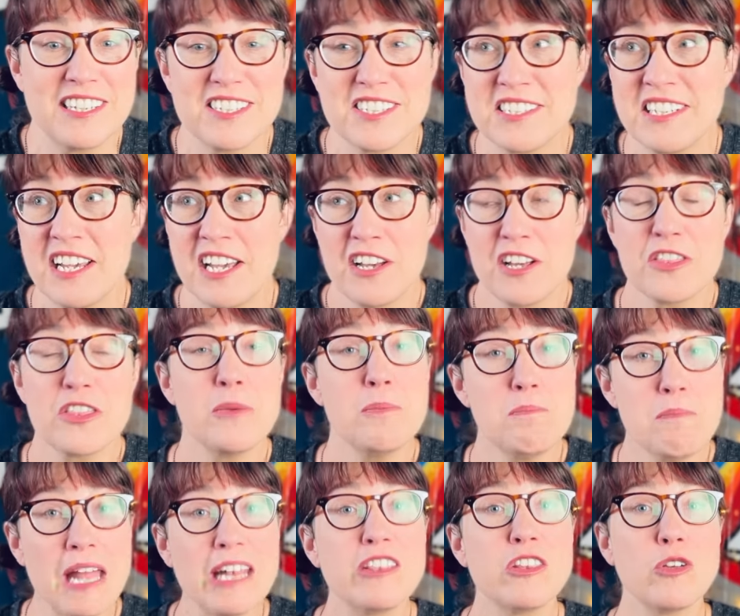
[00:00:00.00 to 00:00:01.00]
It's the
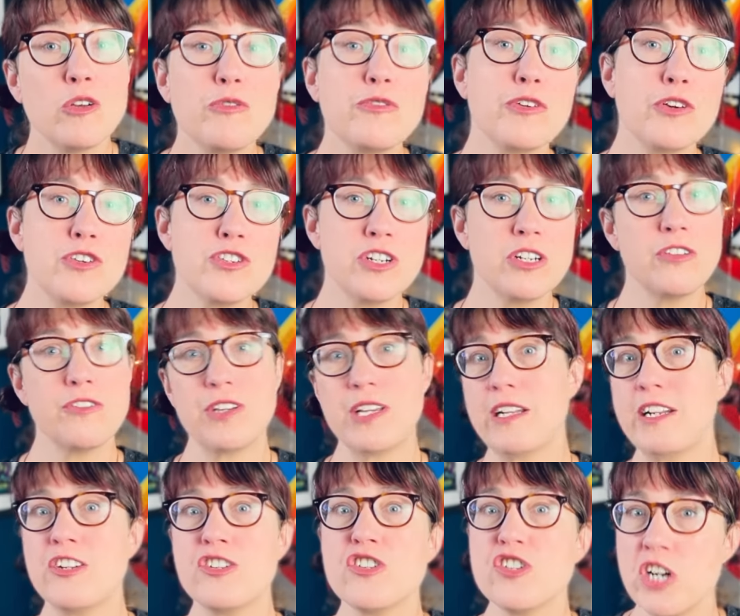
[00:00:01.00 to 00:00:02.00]
mental version of
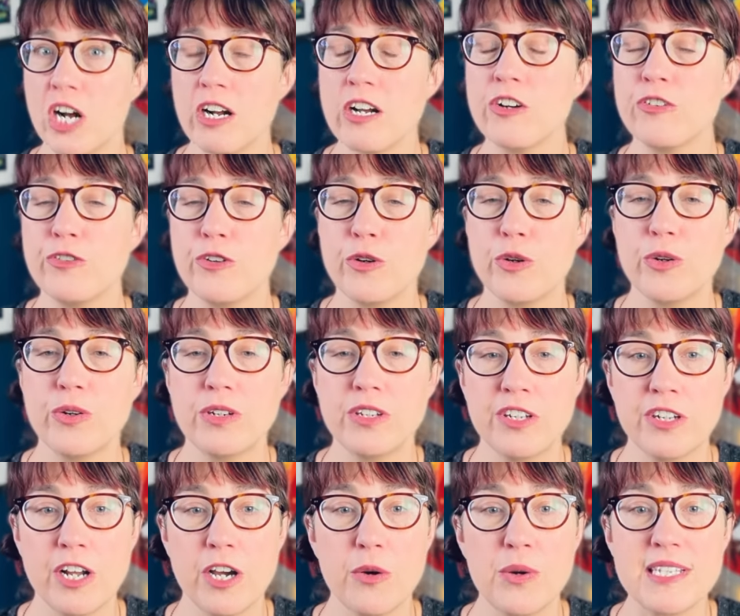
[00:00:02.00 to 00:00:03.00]
eating junk food.
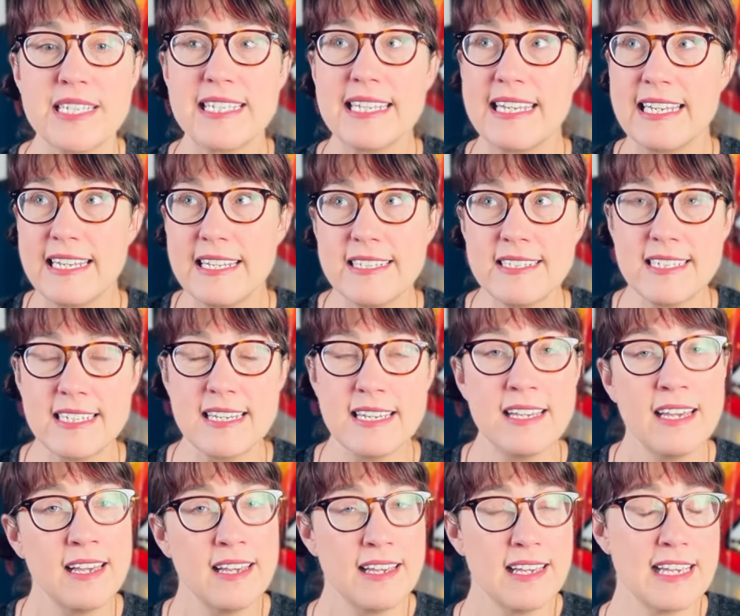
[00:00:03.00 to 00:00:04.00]
You know, it's easy.